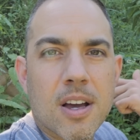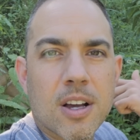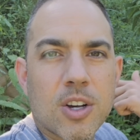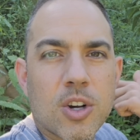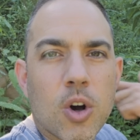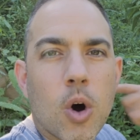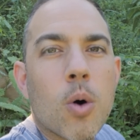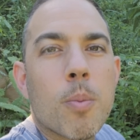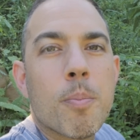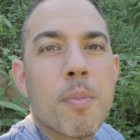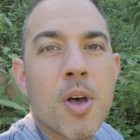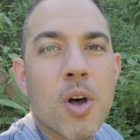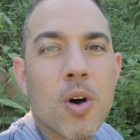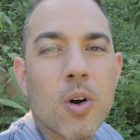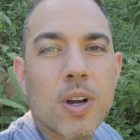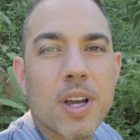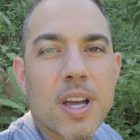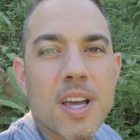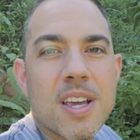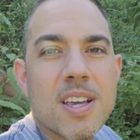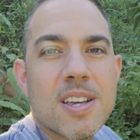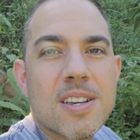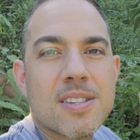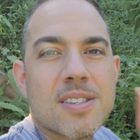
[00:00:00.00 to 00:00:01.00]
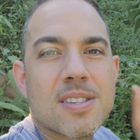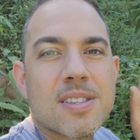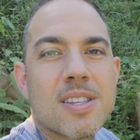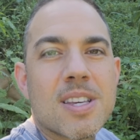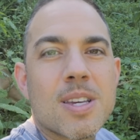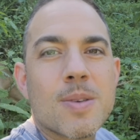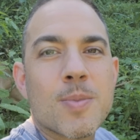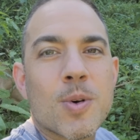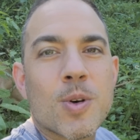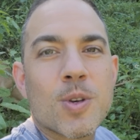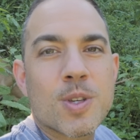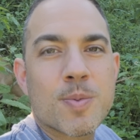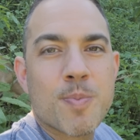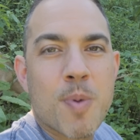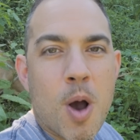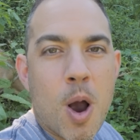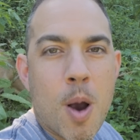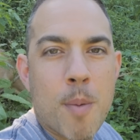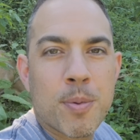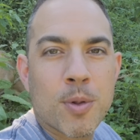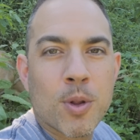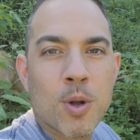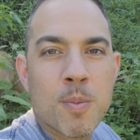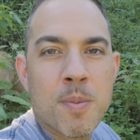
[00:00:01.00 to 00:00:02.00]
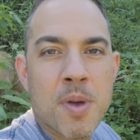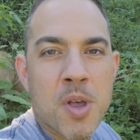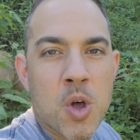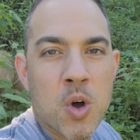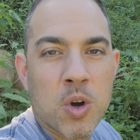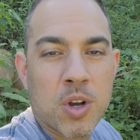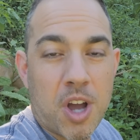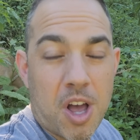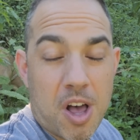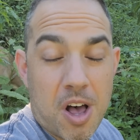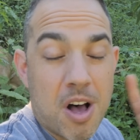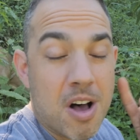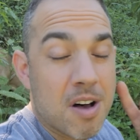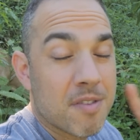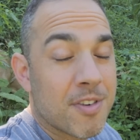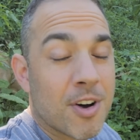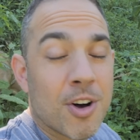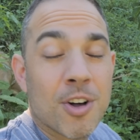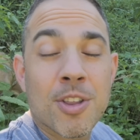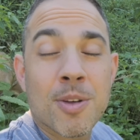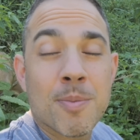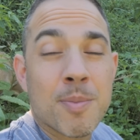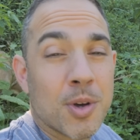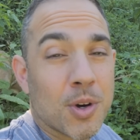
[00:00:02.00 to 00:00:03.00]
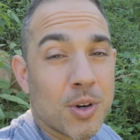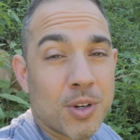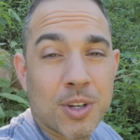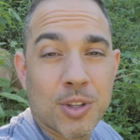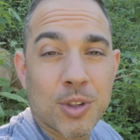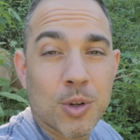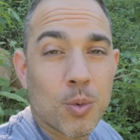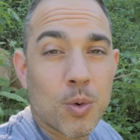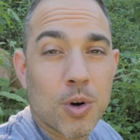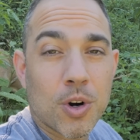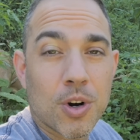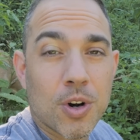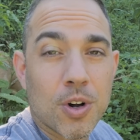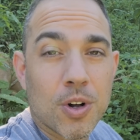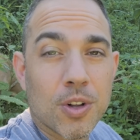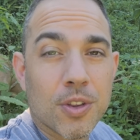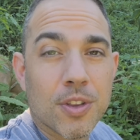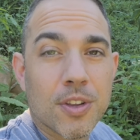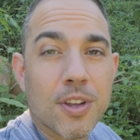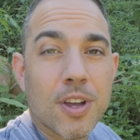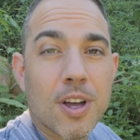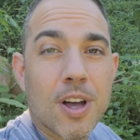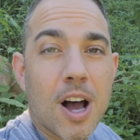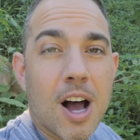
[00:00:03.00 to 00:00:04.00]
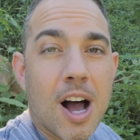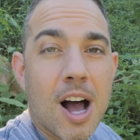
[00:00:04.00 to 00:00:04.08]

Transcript: Goat milk is the most popular milk of all the milk in the world.